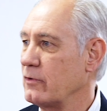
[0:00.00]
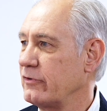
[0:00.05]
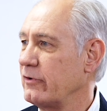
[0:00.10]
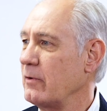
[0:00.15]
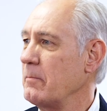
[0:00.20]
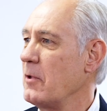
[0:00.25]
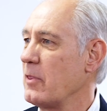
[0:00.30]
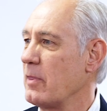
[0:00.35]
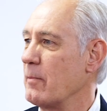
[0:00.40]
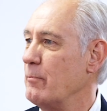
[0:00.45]
are
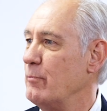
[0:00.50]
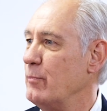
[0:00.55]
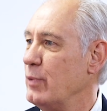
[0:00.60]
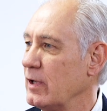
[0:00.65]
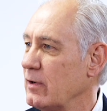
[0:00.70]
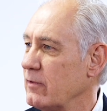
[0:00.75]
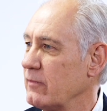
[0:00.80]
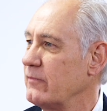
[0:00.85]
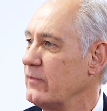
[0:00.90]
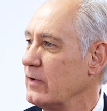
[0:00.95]
some of the
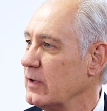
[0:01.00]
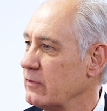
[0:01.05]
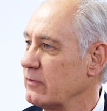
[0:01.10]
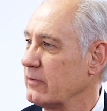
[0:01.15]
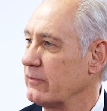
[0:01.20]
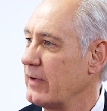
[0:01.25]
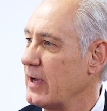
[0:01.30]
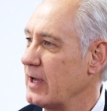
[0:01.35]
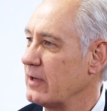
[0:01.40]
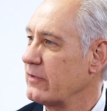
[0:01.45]

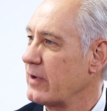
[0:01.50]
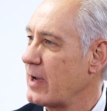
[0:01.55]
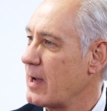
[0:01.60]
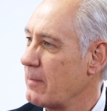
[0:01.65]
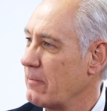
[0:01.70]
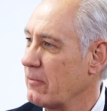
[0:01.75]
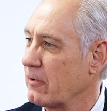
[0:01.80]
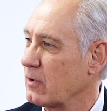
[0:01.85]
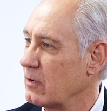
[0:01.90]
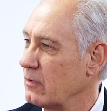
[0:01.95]
benefits of that
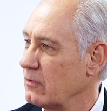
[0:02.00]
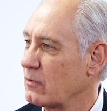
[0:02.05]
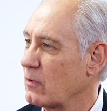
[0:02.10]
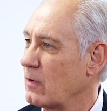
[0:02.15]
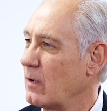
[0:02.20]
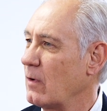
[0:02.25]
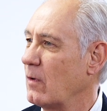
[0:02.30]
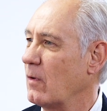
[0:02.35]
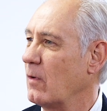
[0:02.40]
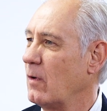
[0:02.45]
type of
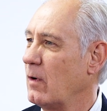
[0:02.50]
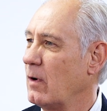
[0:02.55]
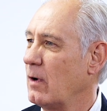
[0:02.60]
control?